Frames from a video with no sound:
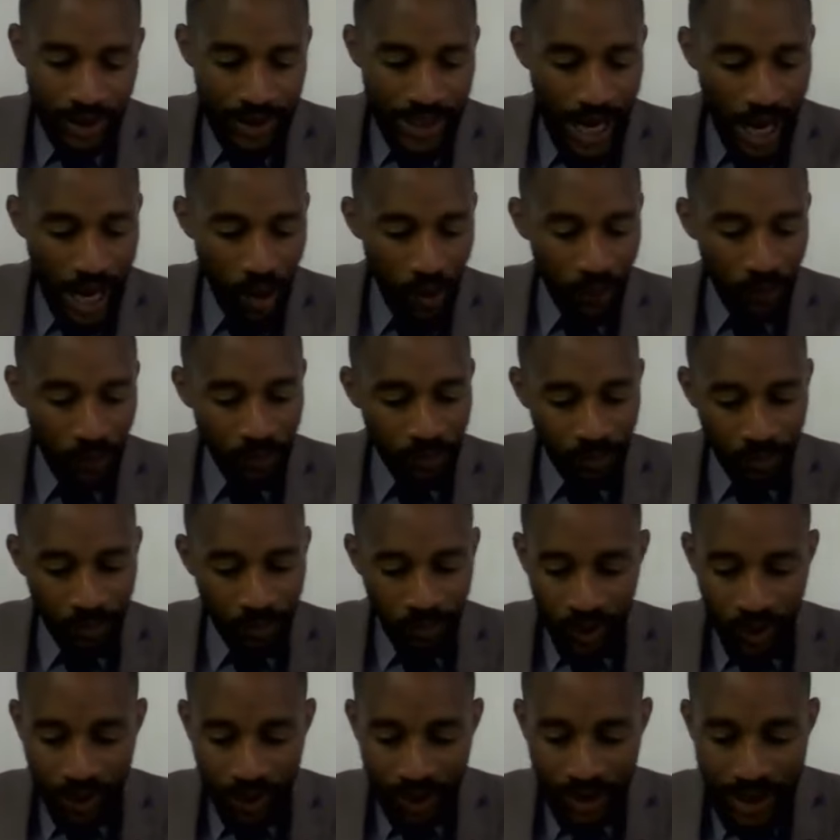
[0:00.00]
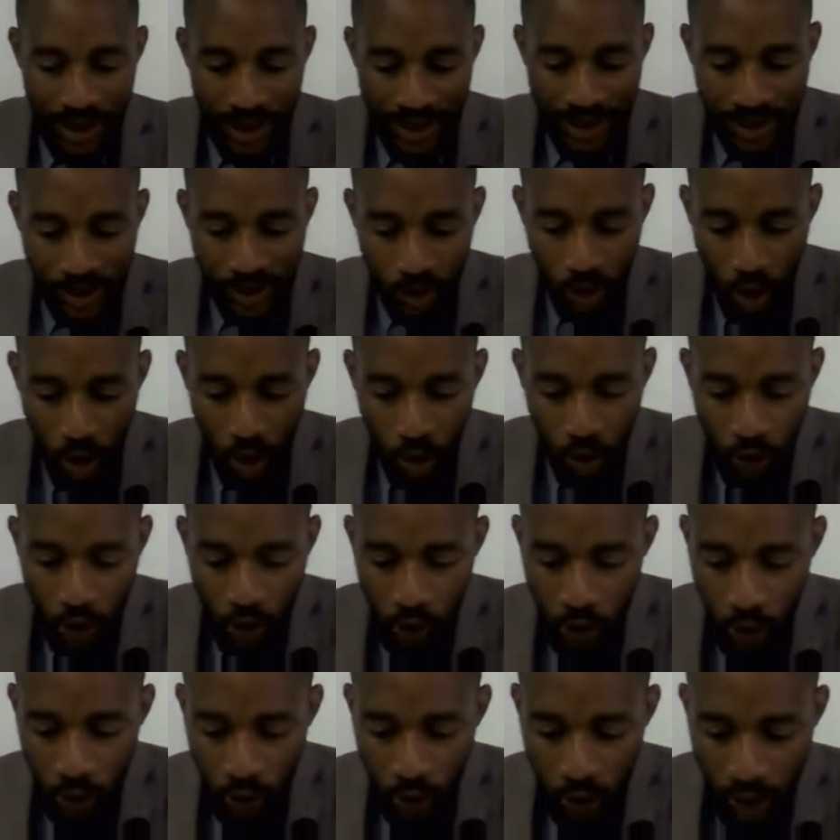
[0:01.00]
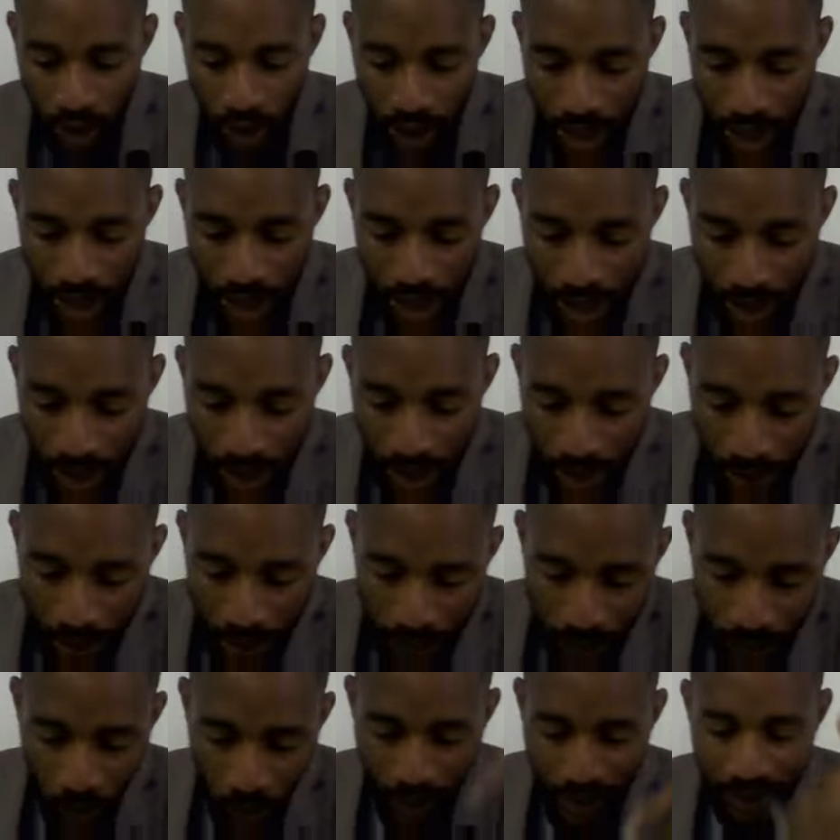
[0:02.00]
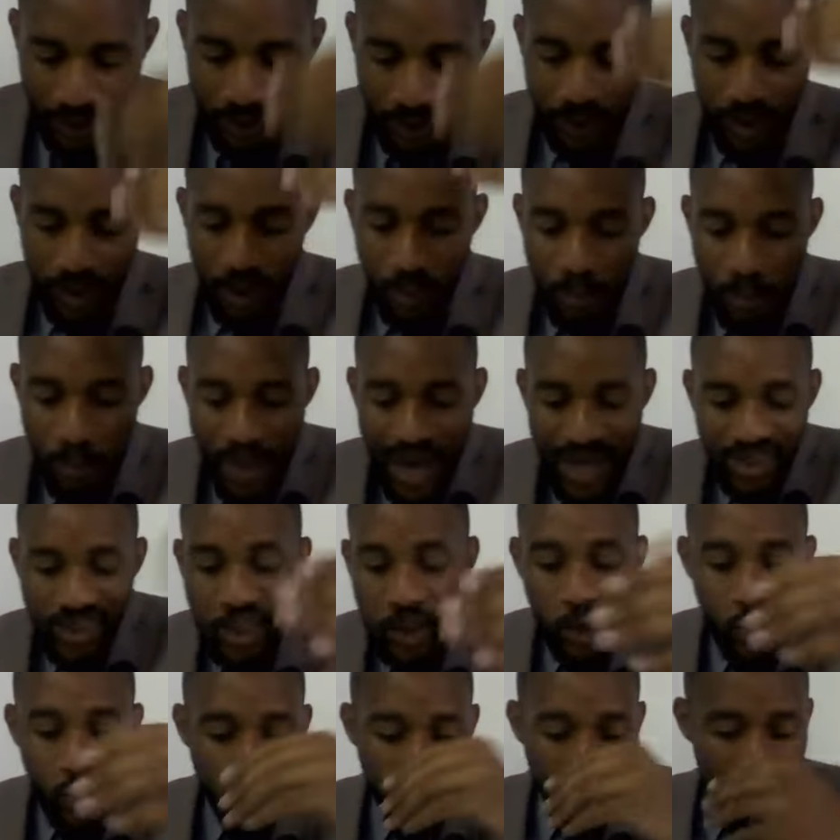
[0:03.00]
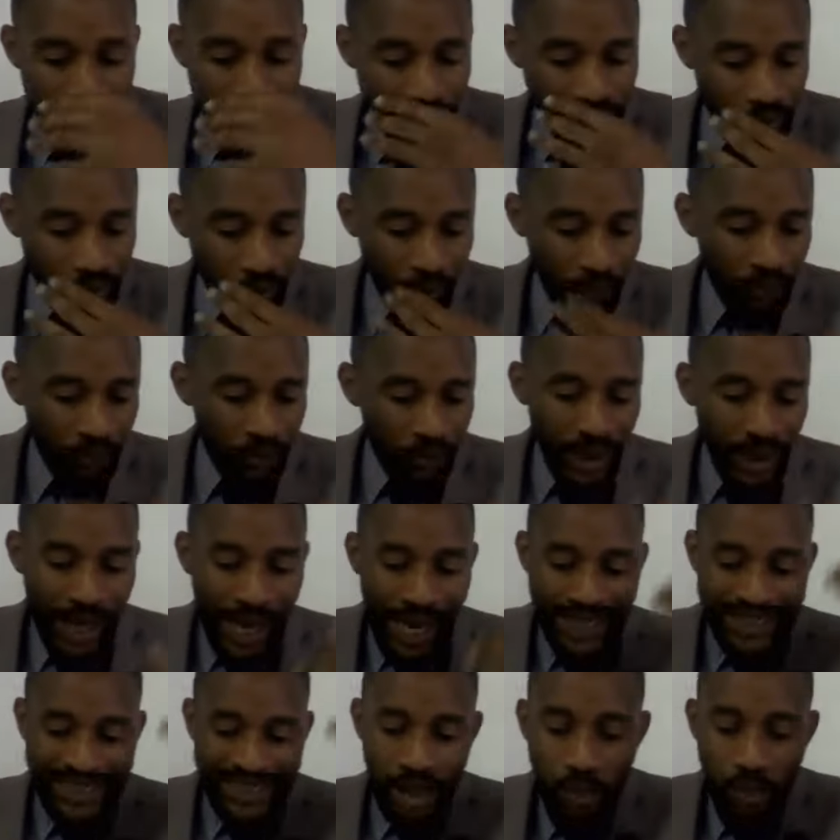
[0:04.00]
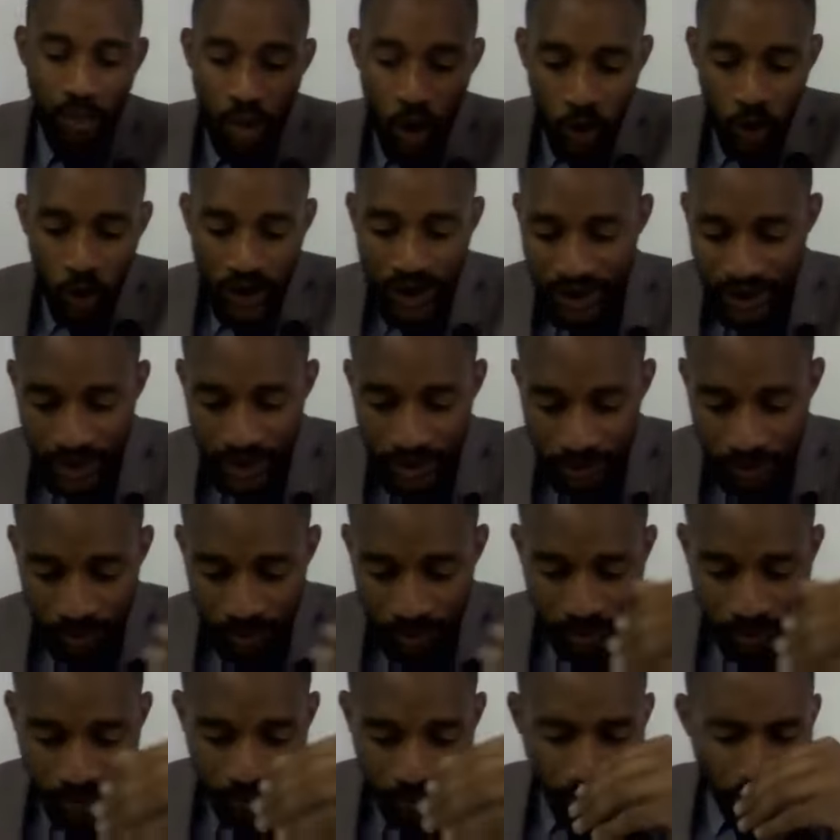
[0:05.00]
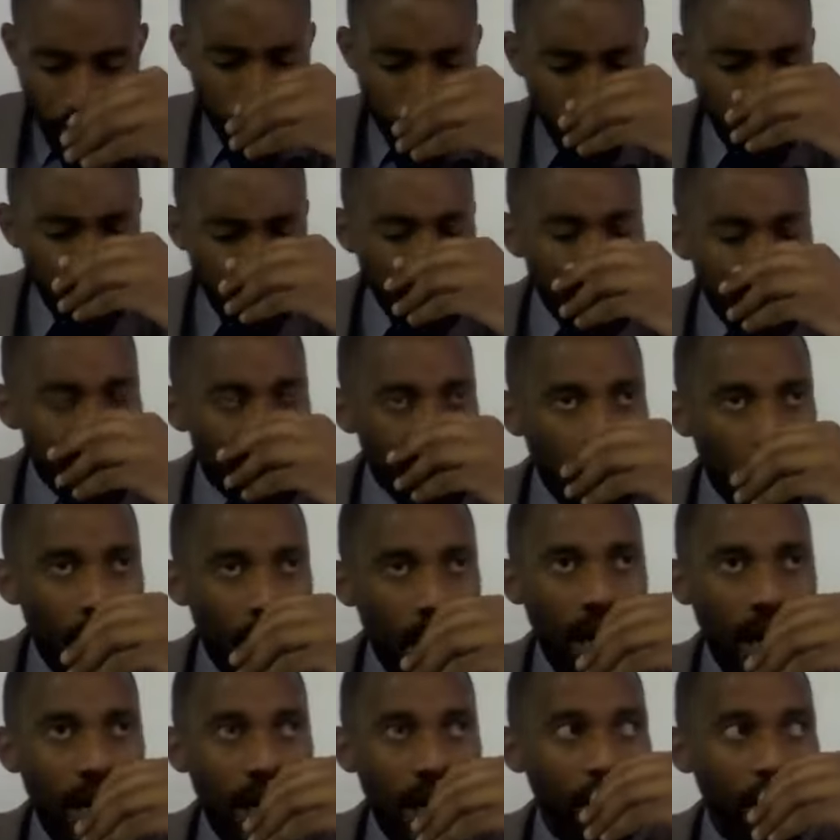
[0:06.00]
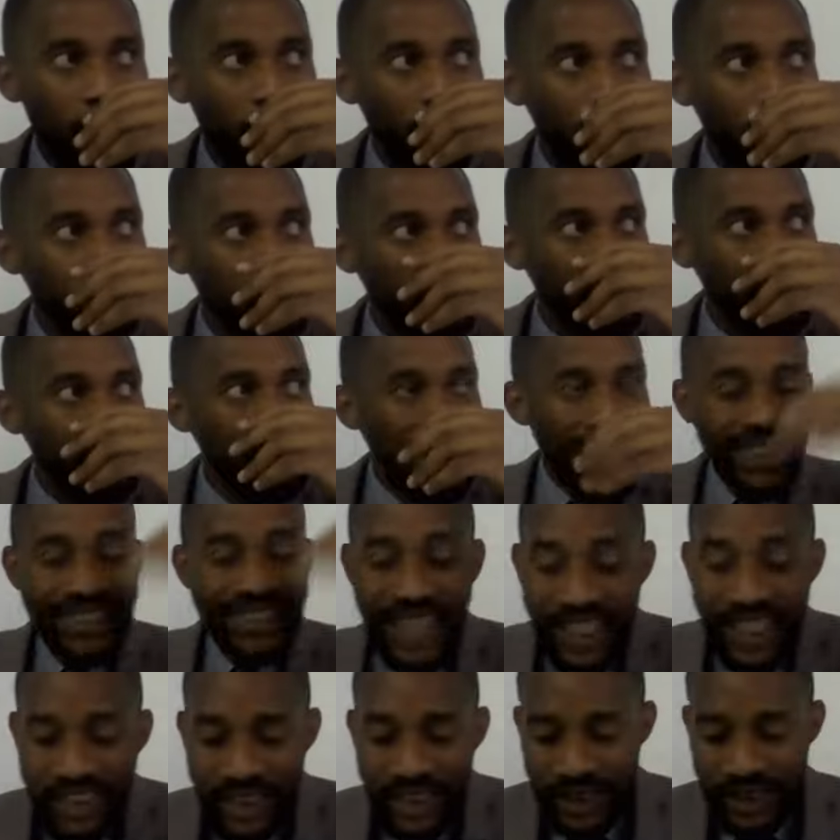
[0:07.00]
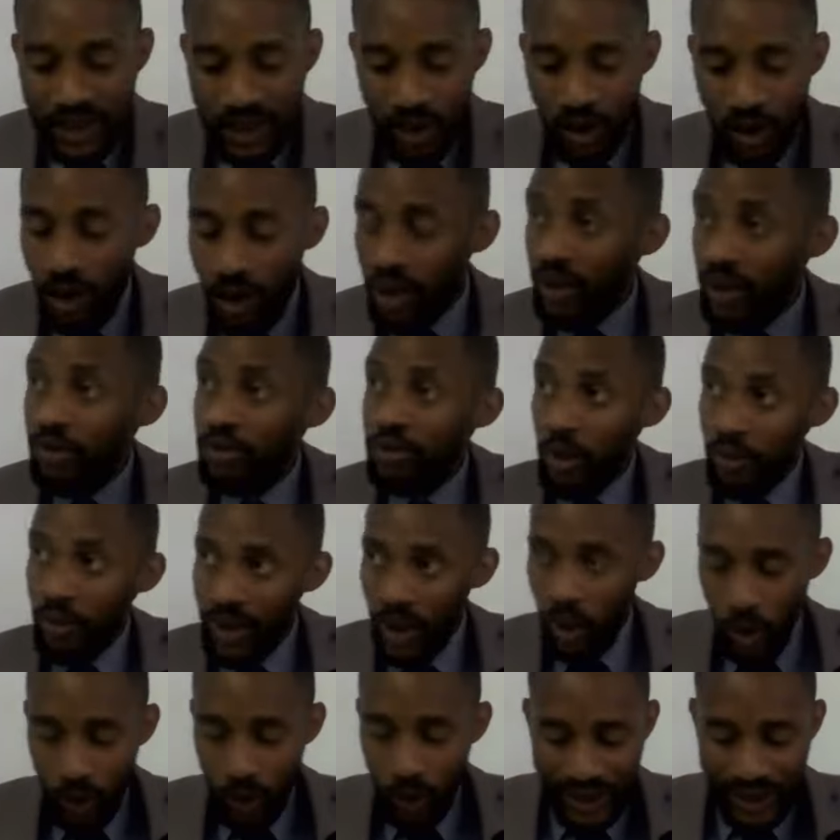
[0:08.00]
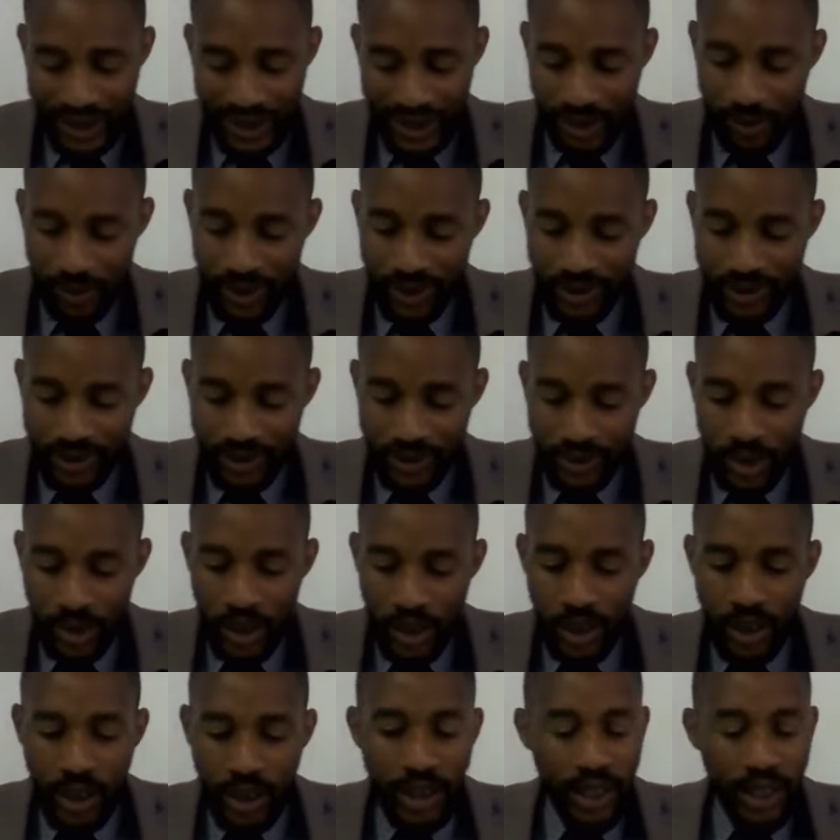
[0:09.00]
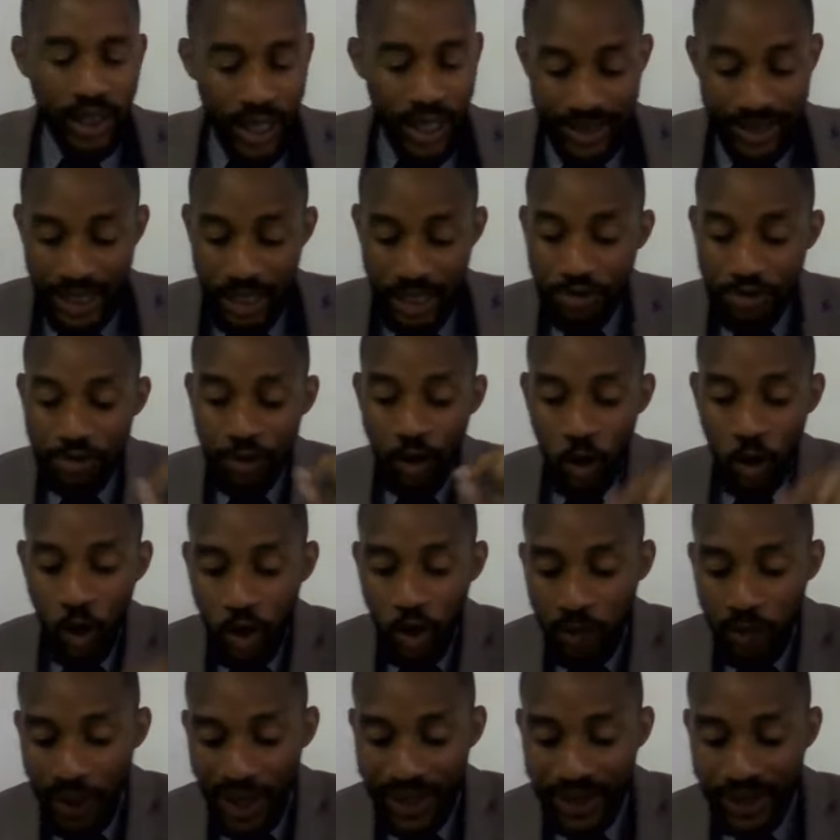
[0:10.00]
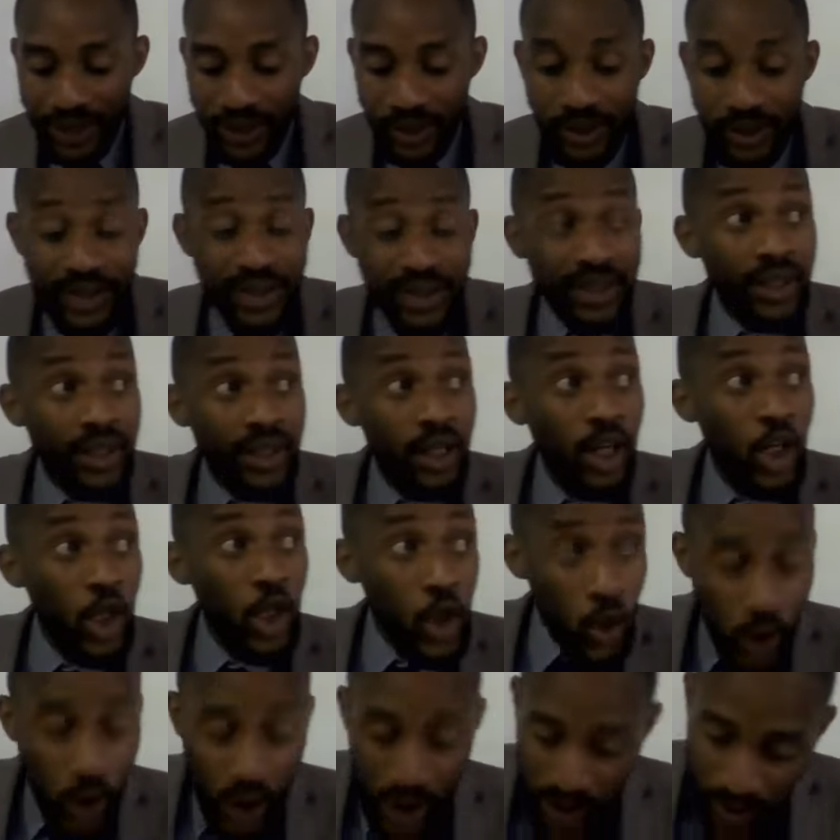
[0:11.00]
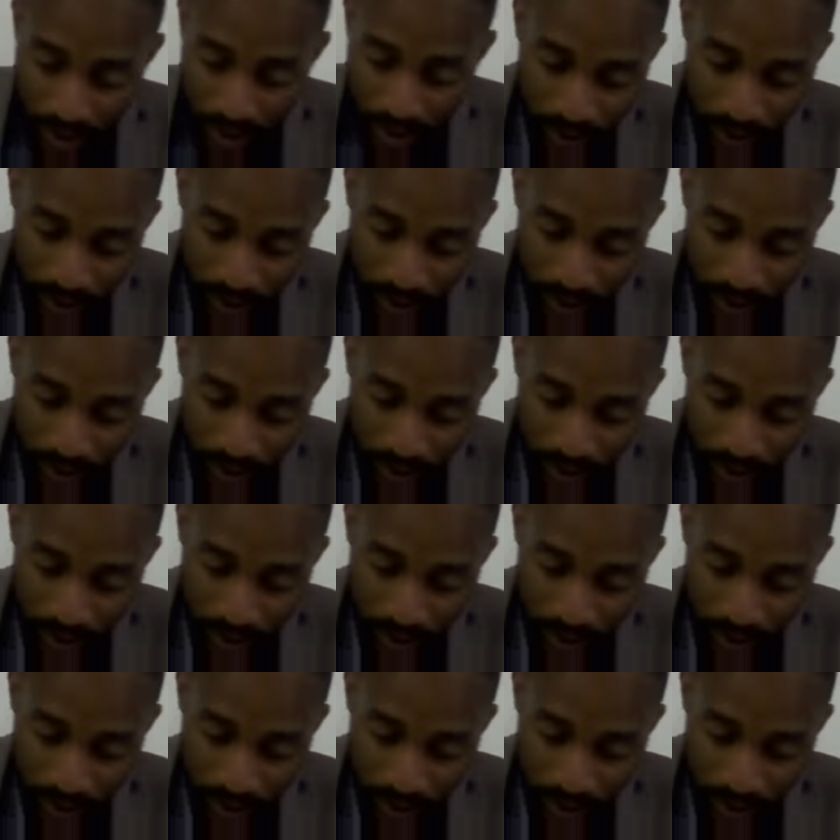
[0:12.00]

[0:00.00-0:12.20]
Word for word: Now, let's go to um, okay matthew has the most uh, citations from the Old Testament, and then followed by Luke.